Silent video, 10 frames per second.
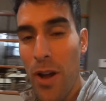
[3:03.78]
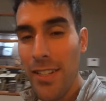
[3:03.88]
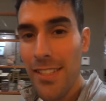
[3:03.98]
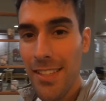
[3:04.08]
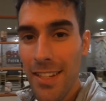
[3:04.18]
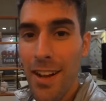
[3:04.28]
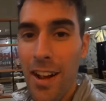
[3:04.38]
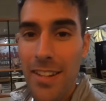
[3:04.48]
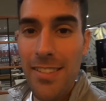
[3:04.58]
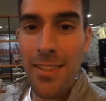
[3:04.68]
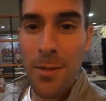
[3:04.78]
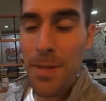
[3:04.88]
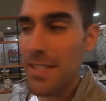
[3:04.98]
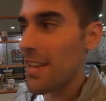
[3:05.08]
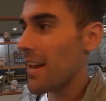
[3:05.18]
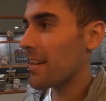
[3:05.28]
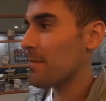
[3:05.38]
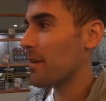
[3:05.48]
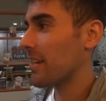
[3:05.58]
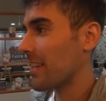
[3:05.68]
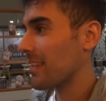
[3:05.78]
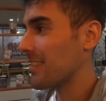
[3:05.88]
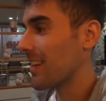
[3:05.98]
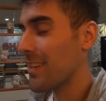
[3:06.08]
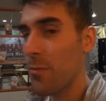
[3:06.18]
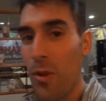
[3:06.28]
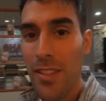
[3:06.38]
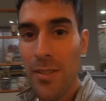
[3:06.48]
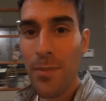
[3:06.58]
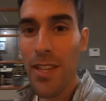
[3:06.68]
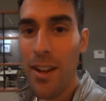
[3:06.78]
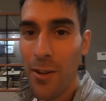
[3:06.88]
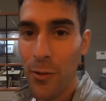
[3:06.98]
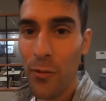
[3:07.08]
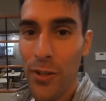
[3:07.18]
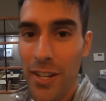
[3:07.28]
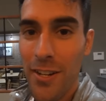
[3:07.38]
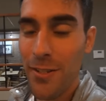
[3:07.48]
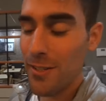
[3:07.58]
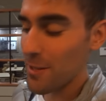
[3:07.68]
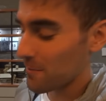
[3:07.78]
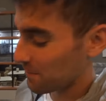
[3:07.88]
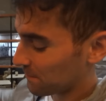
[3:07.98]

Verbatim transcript: Ronnie's in the car. He's a little bit tired, but he said he wanted some tacos for dinner, so